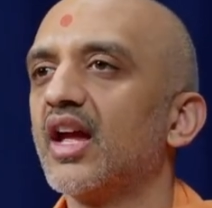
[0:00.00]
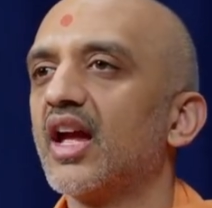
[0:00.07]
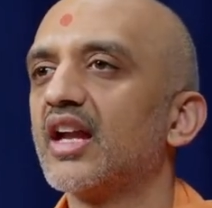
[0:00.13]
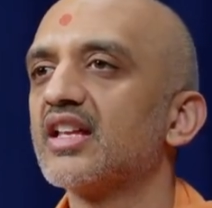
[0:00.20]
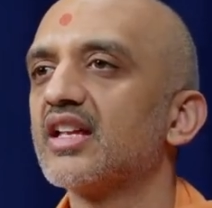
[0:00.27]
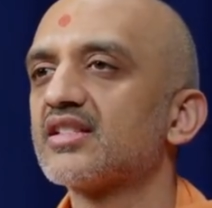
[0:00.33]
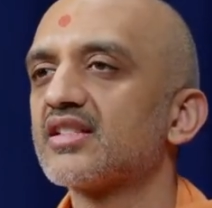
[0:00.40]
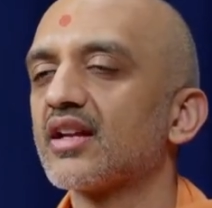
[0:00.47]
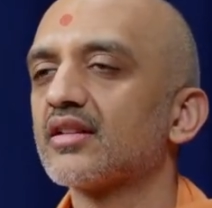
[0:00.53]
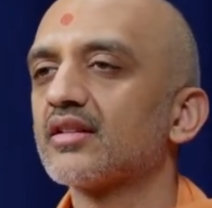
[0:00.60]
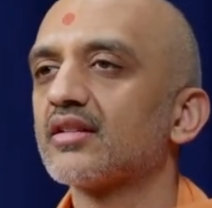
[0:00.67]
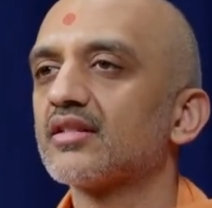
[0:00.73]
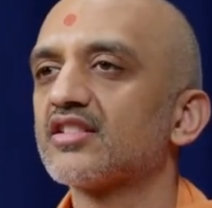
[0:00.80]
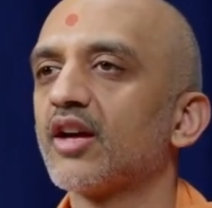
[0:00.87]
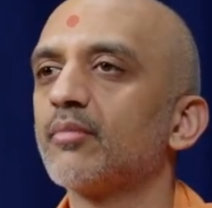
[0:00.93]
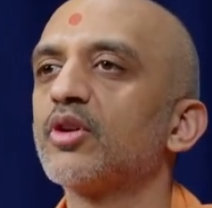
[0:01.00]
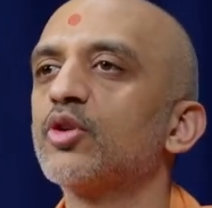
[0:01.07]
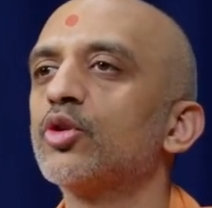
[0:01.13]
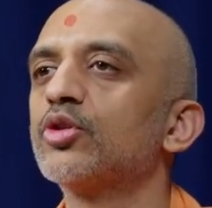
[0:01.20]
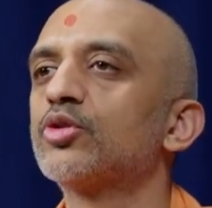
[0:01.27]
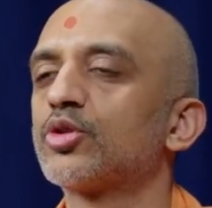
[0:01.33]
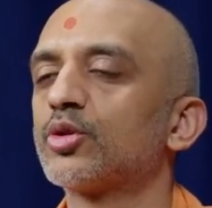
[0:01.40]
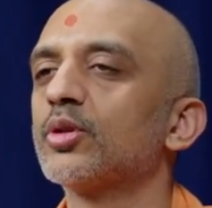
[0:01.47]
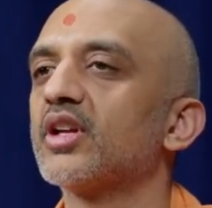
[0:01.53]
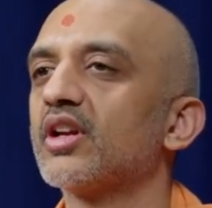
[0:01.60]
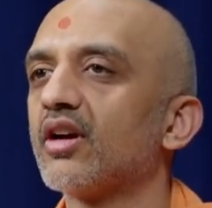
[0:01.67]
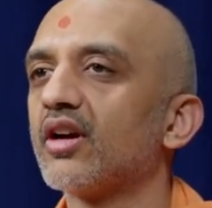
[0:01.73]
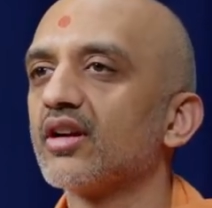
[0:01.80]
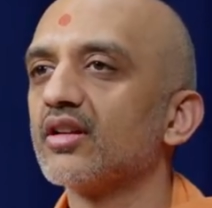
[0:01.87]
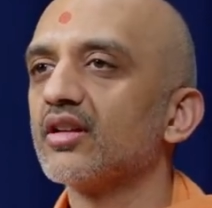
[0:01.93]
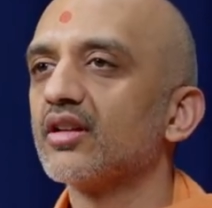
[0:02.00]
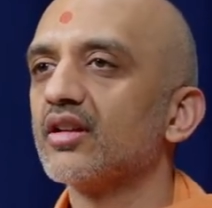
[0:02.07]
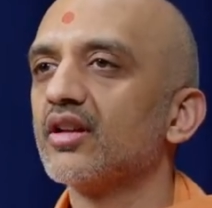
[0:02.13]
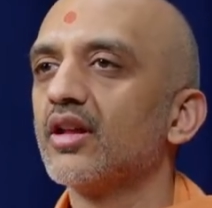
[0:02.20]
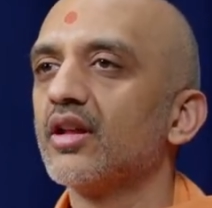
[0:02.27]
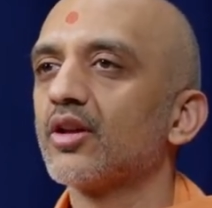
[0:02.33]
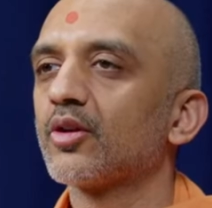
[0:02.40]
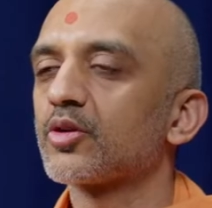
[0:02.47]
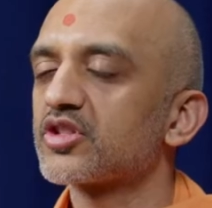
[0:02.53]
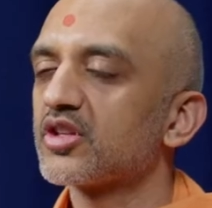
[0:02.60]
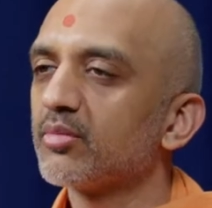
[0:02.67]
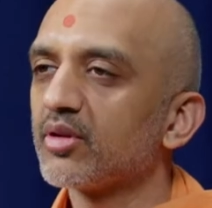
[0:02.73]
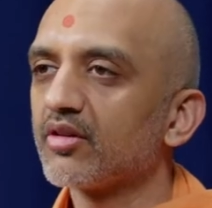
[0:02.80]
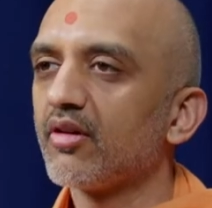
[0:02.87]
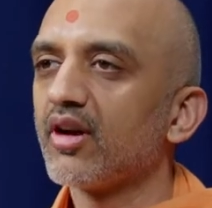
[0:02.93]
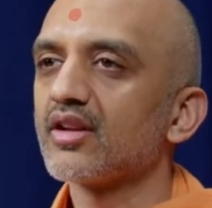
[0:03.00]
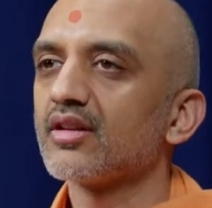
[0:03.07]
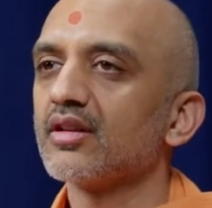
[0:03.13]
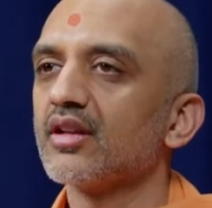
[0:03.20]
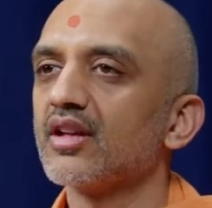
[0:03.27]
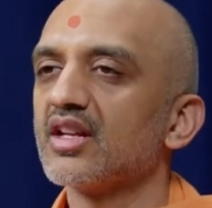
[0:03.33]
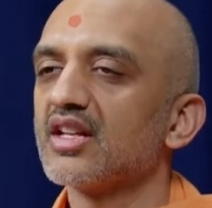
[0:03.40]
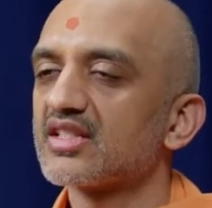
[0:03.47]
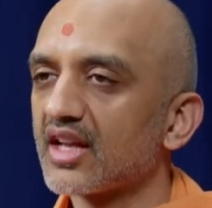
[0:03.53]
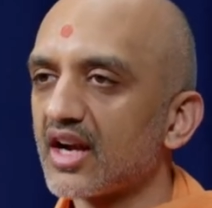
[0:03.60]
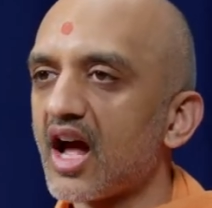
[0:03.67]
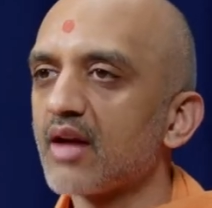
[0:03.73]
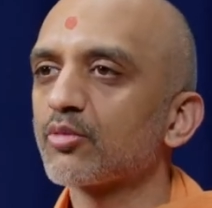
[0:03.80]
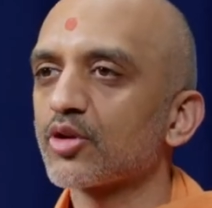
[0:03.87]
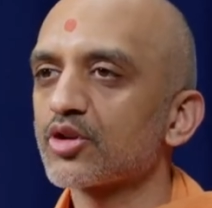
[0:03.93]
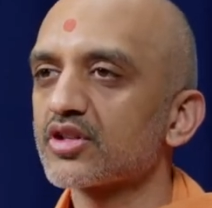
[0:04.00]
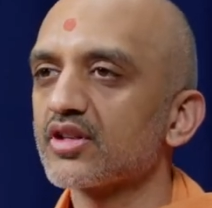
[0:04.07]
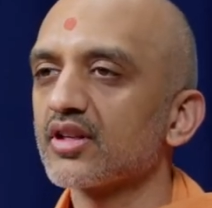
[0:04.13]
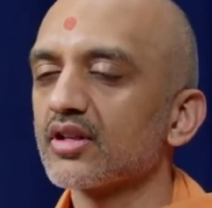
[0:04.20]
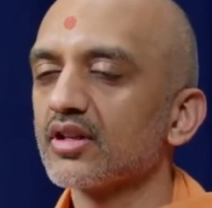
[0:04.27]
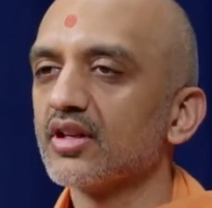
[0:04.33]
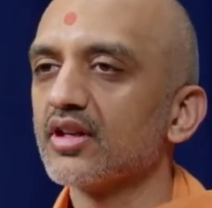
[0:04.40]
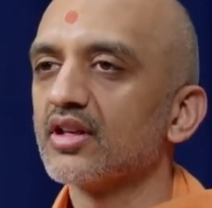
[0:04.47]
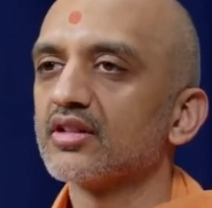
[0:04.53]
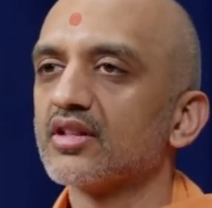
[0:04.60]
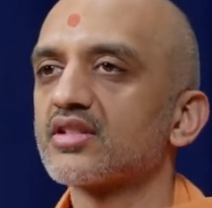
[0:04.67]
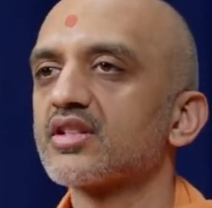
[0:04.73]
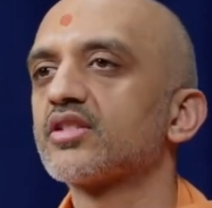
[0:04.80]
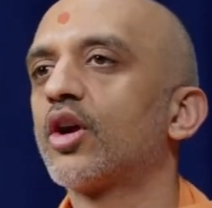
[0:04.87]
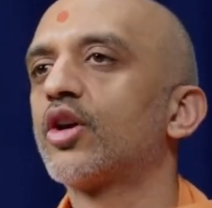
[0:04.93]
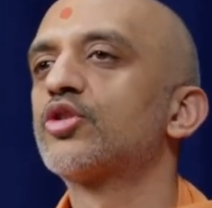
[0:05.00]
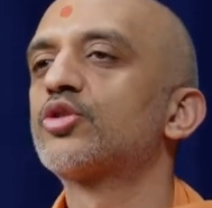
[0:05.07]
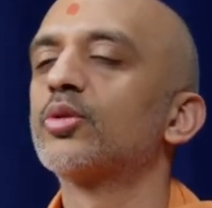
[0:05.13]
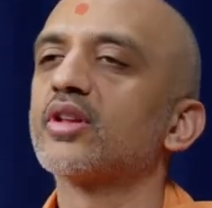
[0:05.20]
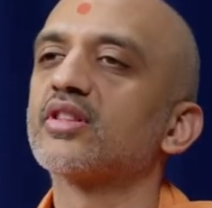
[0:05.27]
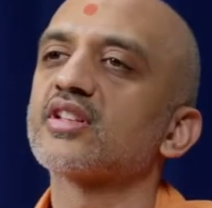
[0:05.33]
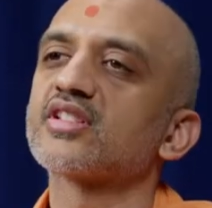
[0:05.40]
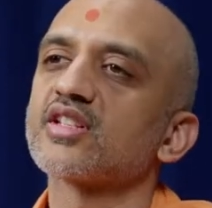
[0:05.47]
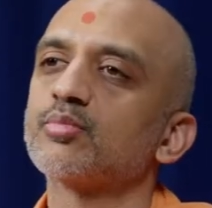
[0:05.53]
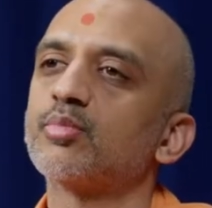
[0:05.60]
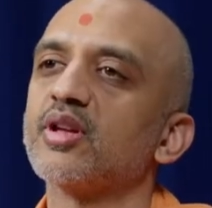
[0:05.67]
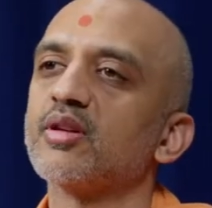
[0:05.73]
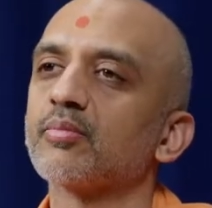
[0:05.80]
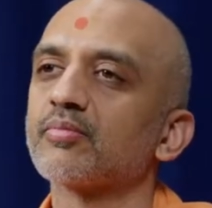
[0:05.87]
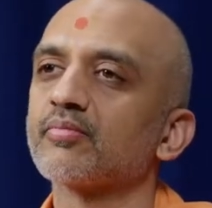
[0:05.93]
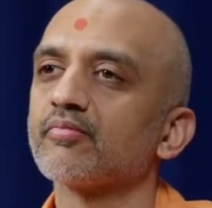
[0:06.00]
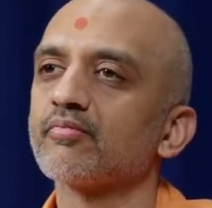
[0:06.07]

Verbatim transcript: And he said, Tell me who you truly are. Krishna Bhagwan, he said, I'm Krishna, this is Arjun, and this is Bhim.